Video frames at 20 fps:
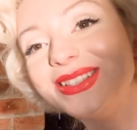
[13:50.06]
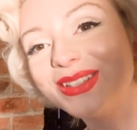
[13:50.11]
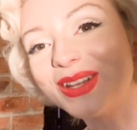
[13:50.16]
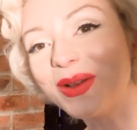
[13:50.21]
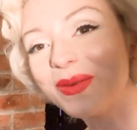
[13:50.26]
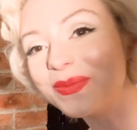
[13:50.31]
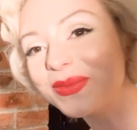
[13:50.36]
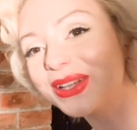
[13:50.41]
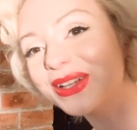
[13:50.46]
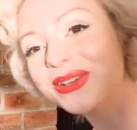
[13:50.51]

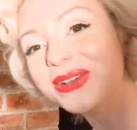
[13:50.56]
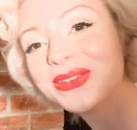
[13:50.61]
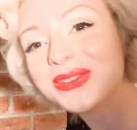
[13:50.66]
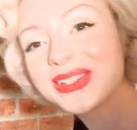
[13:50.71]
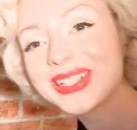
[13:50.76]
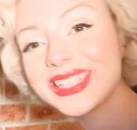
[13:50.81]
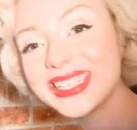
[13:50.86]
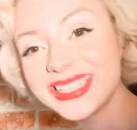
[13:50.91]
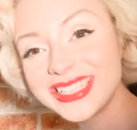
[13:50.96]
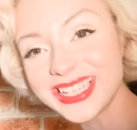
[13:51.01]
jumping
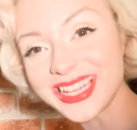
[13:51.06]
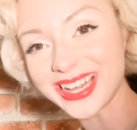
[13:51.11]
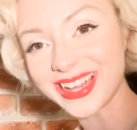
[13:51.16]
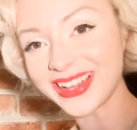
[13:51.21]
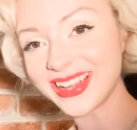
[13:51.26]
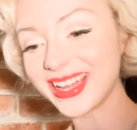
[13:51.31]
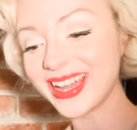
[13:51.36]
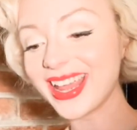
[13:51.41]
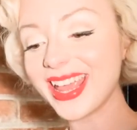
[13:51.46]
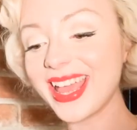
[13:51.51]
over the
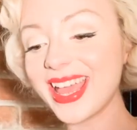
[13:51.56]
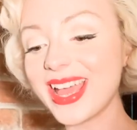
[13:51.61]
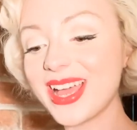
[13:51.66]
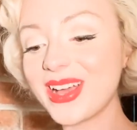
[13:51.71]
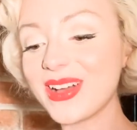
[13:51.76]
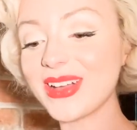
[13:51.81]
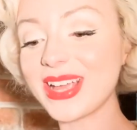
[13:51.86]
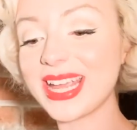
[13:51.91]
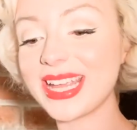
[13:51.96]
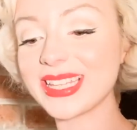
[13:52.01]
chair.
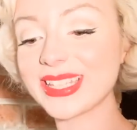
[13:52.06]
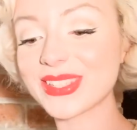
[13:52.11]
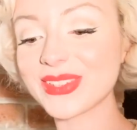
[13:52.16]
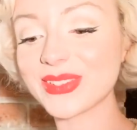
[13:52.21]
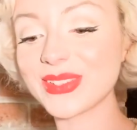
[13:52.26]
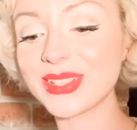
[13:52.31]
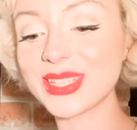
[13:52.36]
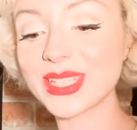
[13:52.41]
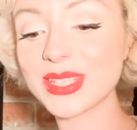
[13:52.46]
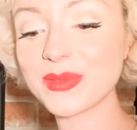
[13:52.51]
Okay,
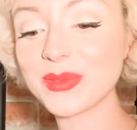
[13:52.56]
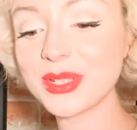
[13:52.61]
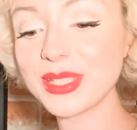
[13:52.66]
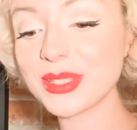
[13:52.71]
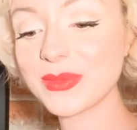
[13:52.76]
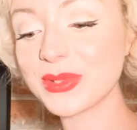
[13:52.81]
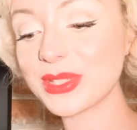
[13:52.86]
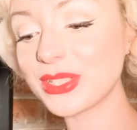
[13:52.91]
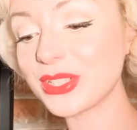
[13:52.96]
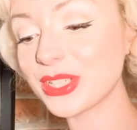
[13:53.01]
so this
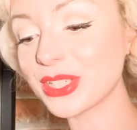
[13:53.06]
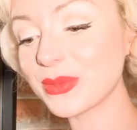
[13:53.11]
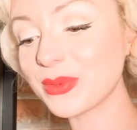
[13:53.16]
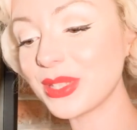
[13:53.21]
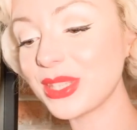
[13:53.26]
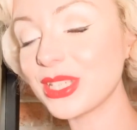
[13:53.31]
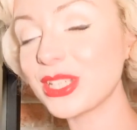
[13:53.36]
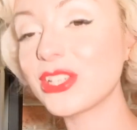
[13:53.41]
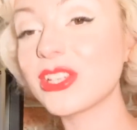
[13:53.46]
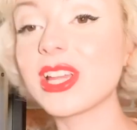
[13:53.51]
one's with
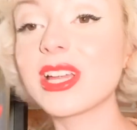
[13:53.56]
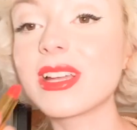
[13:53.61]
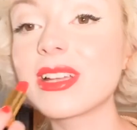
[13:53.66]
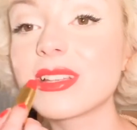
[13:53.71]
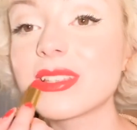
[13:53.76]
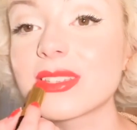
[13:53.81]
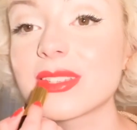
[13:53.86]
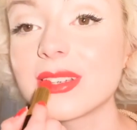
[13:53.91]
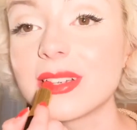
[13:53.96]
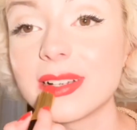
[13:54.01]
the
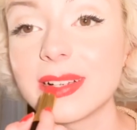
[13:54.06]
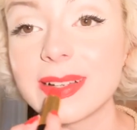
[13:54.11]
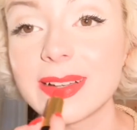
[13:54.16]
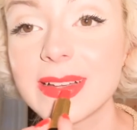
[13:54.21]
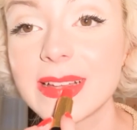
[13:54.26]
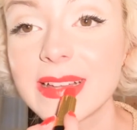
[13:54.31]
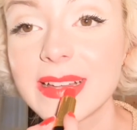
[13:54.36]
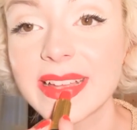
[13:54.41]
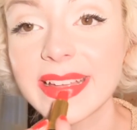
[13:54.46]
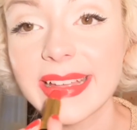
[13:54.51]
sheer.
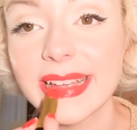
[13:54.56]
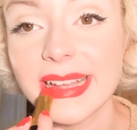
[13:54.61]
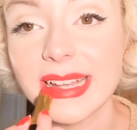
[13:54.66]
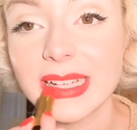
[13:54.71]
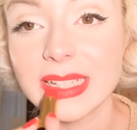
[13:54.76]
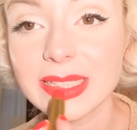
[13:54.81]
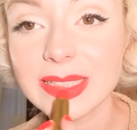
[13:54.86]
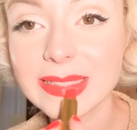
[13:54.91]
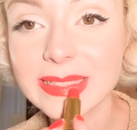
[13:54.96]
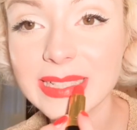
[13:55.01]
So
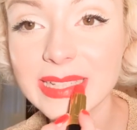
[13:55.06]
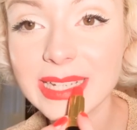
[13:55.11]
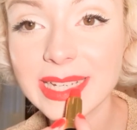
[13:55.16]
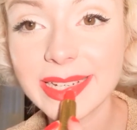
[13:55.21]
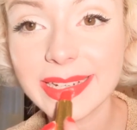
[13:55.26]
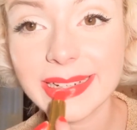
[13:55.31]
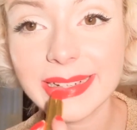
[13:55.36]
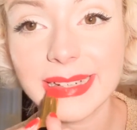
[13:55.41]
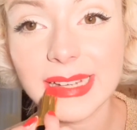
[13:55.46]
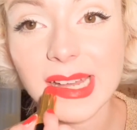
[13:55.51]
I'll sit on
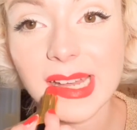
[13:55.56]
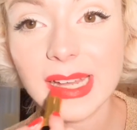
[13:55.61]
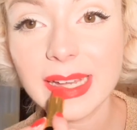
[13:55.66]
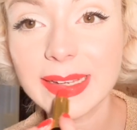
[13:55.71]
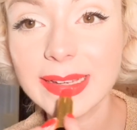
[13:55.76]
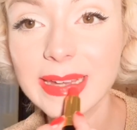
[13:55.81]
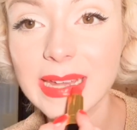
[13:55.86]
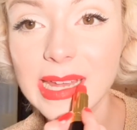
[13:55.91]
here.